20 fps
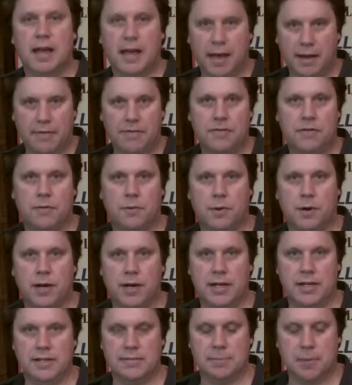
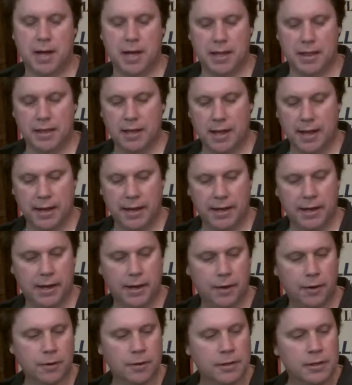F3s by
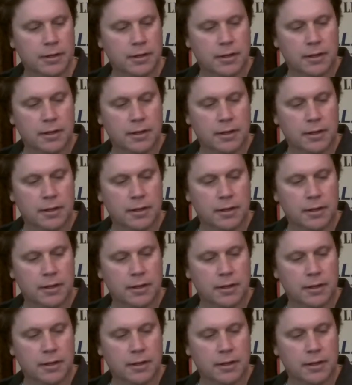Lionel.